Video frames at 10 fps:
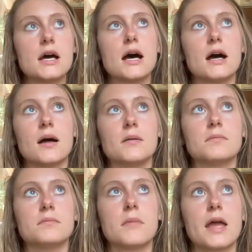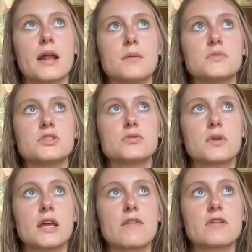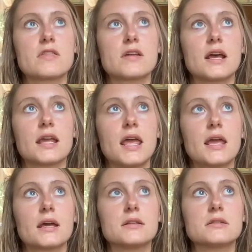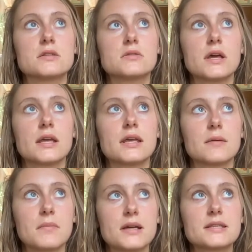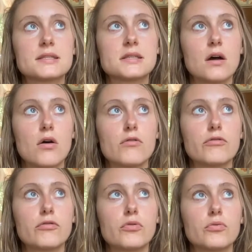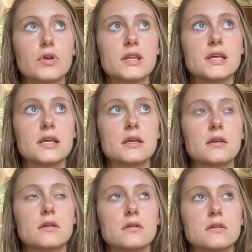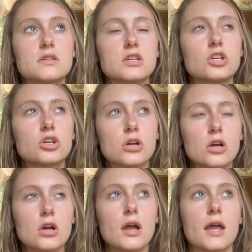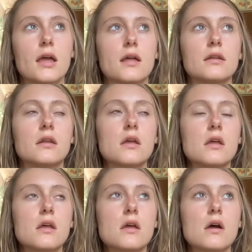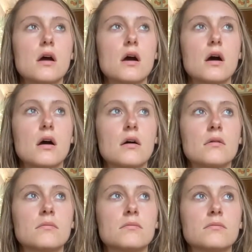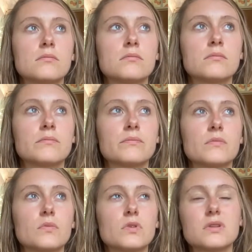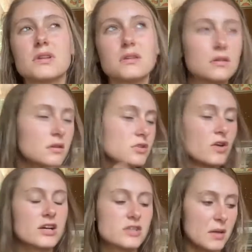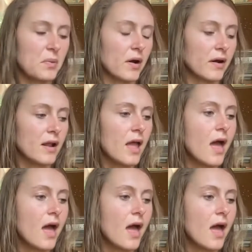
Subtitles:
And I'm doing everything I can to like get myself really secure and um, well, scratch that part.